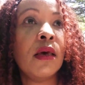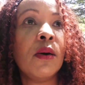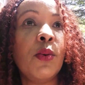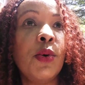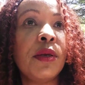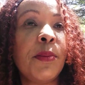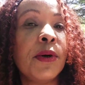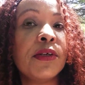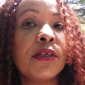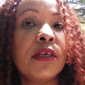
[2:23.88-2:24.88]
or the
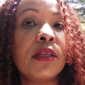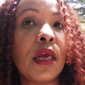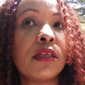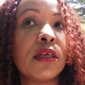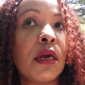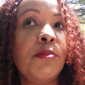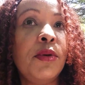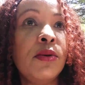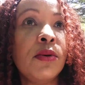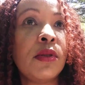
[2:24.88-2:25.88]
person that
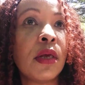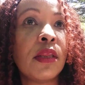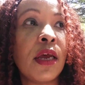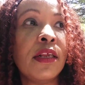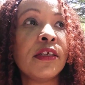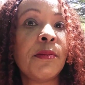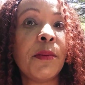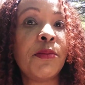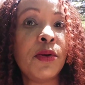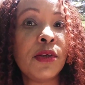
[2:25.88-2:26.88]
ends up
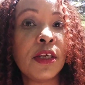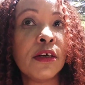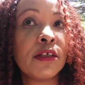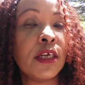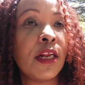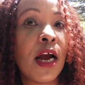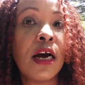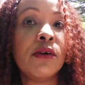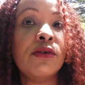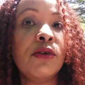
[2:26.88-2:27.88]
abusing us. And
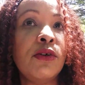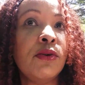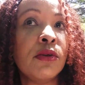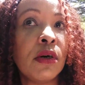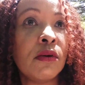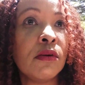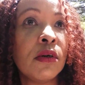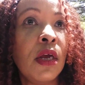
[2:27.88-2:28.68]
how do you know?